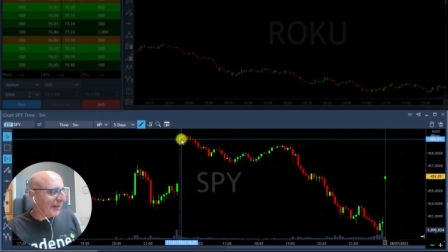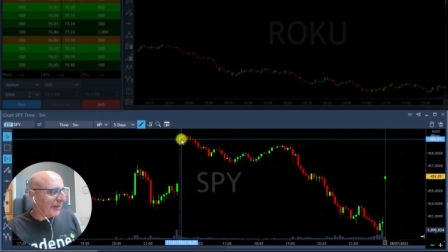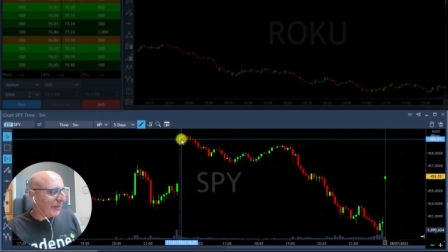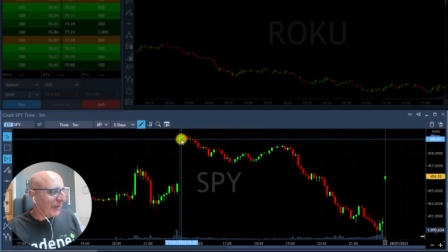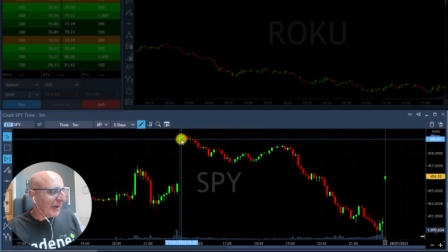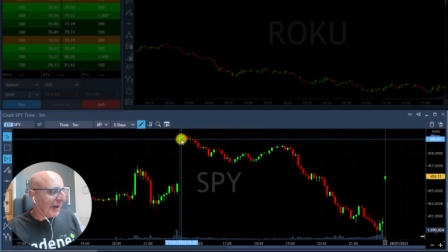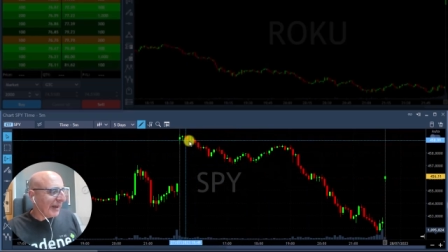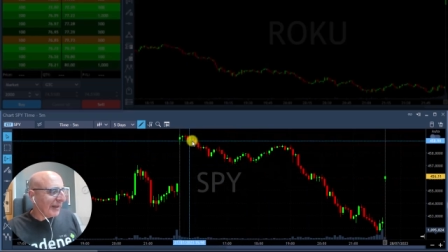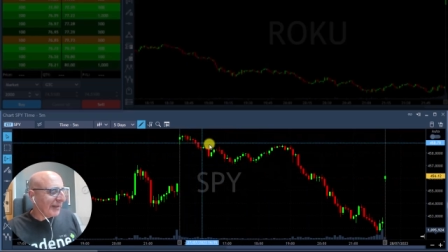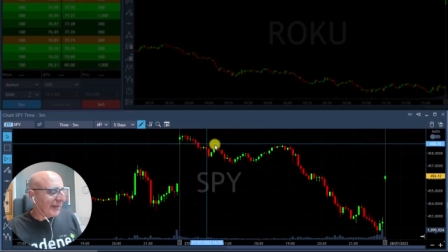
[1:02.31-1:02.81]
we
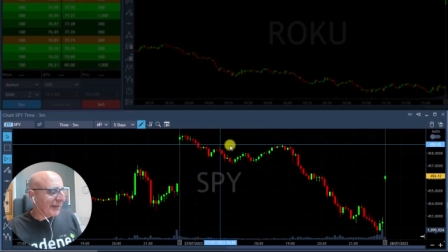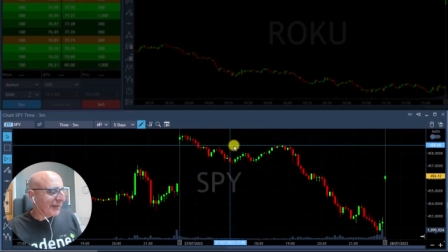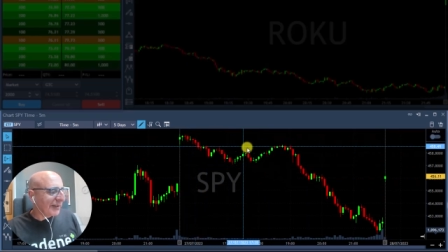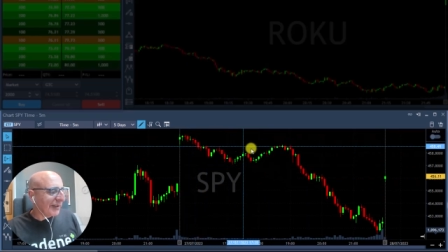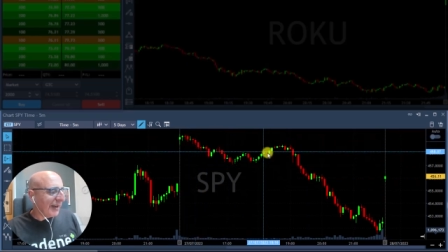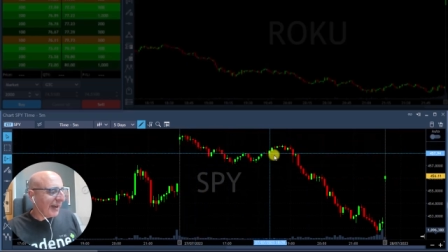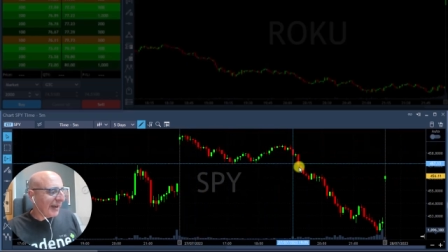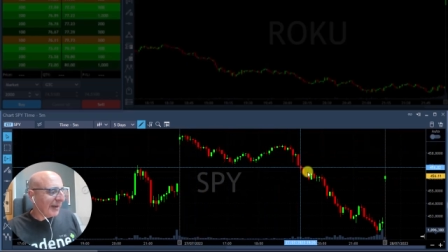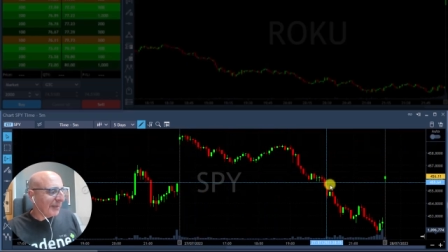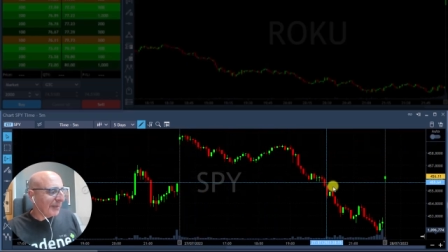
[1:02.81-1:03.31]
had the
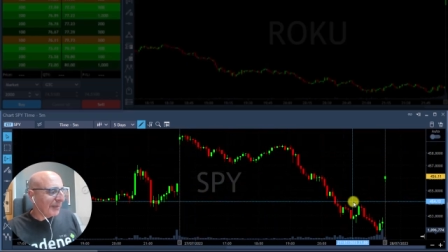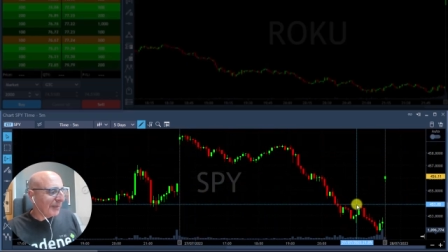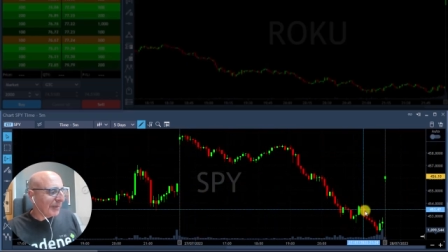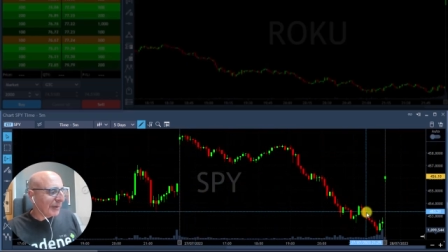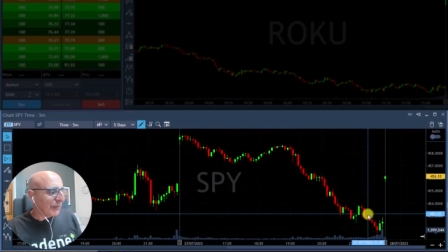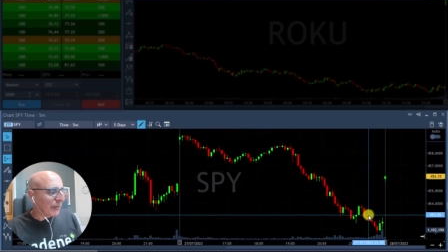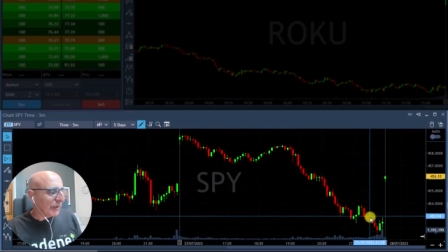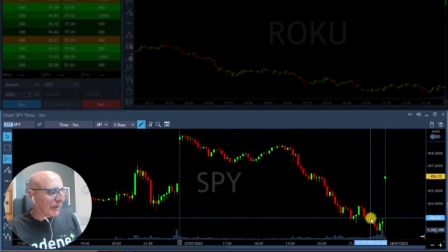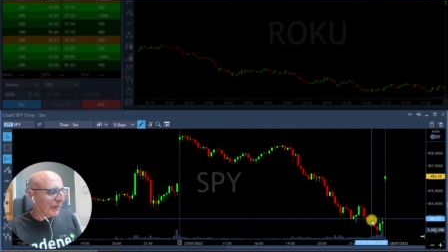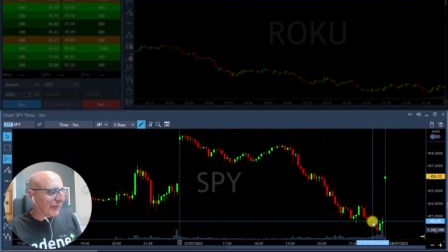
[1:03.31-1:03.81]
same,
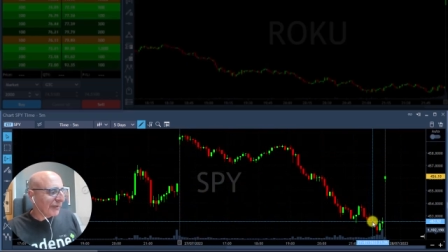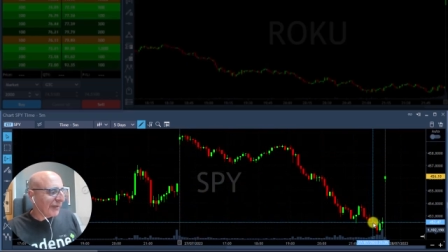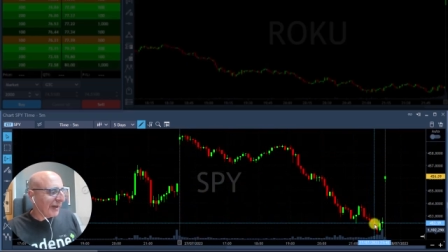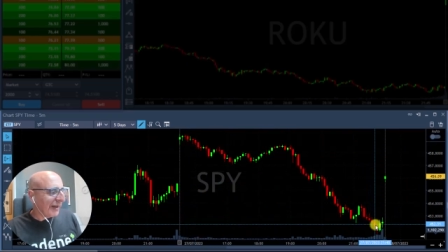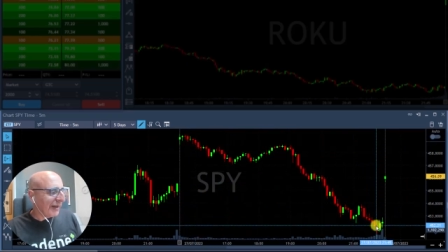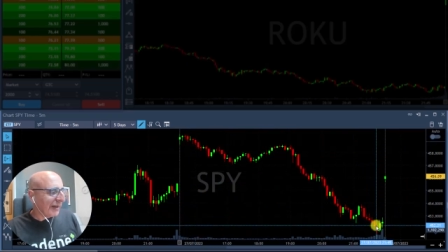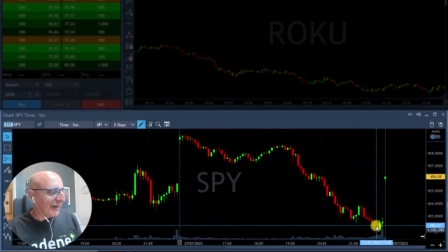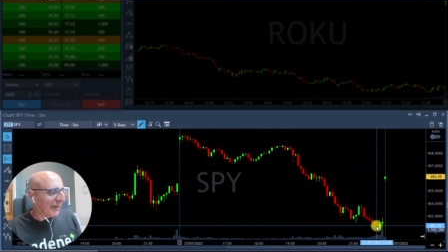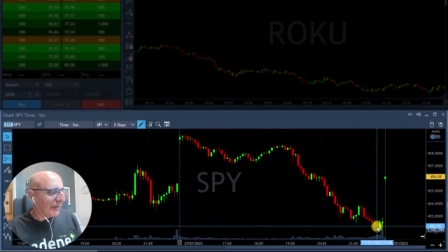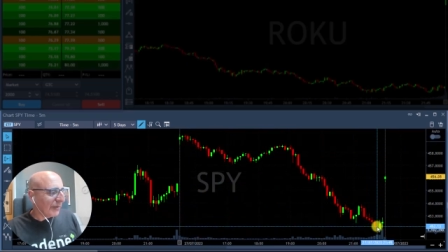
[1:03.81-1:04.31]
but what a
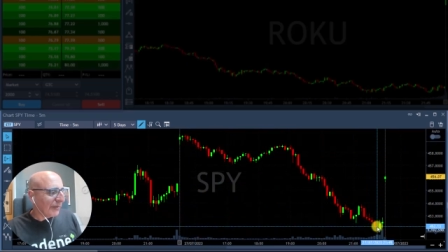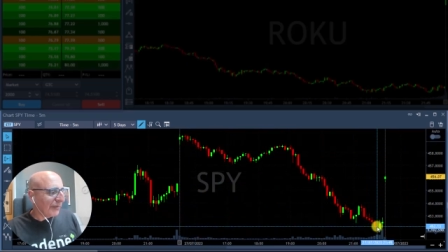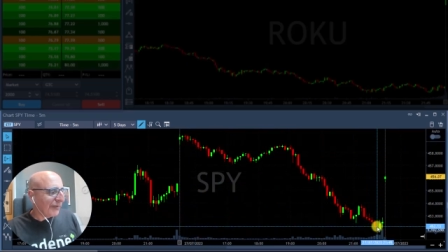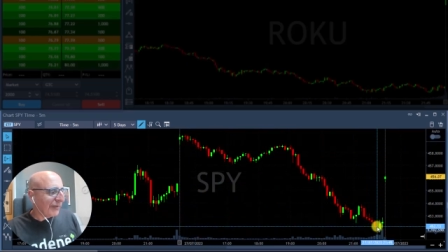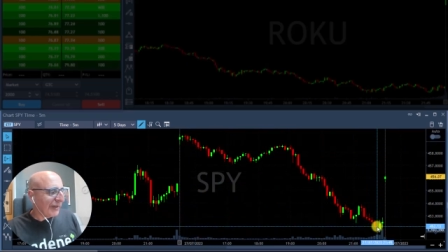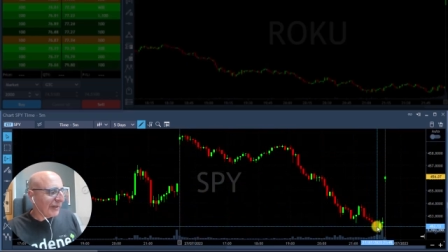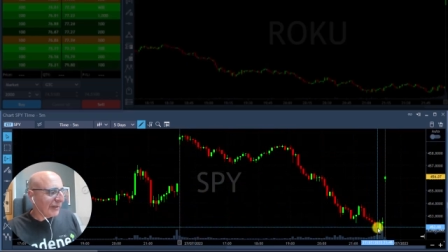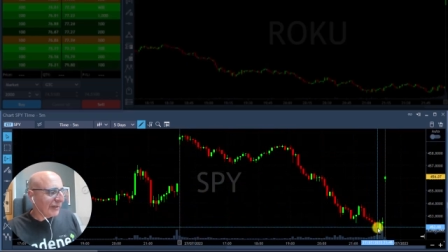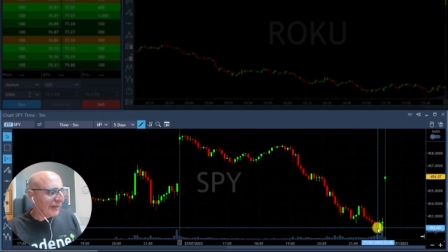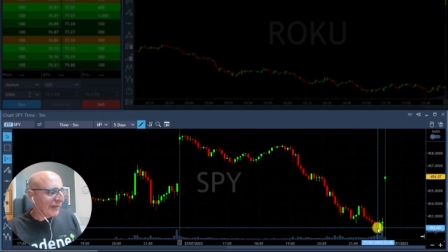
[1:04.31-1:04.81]
failure. We
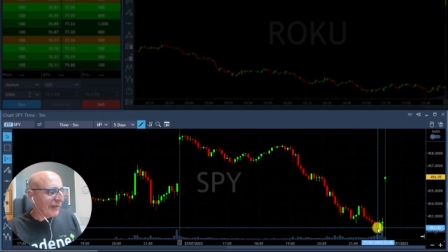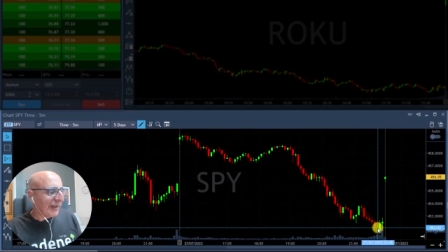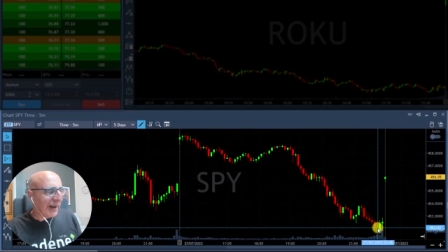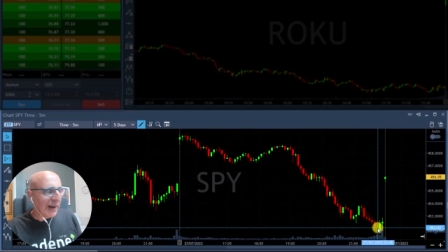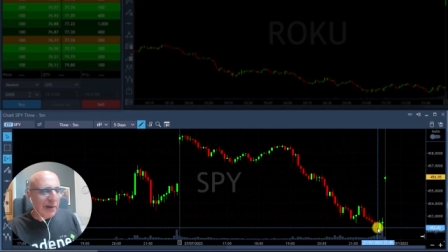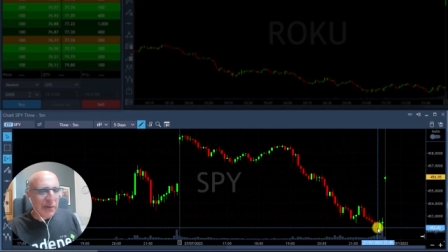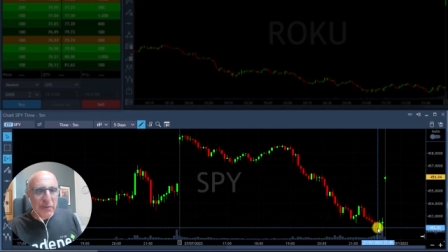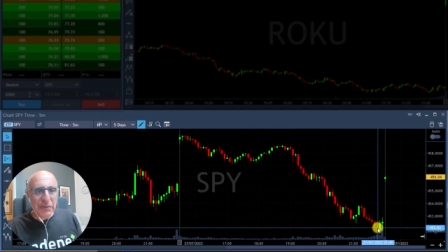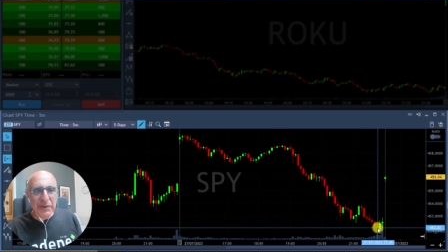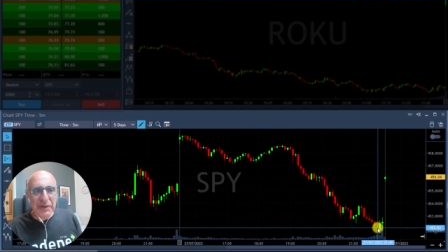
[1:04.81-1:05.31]
finished
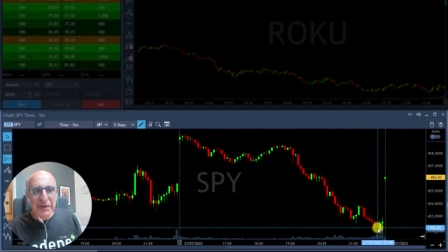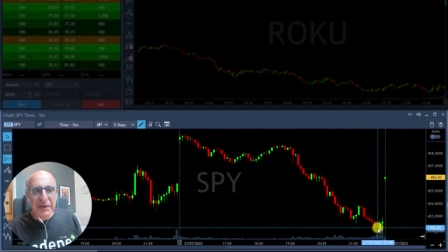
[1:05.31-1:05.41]
down.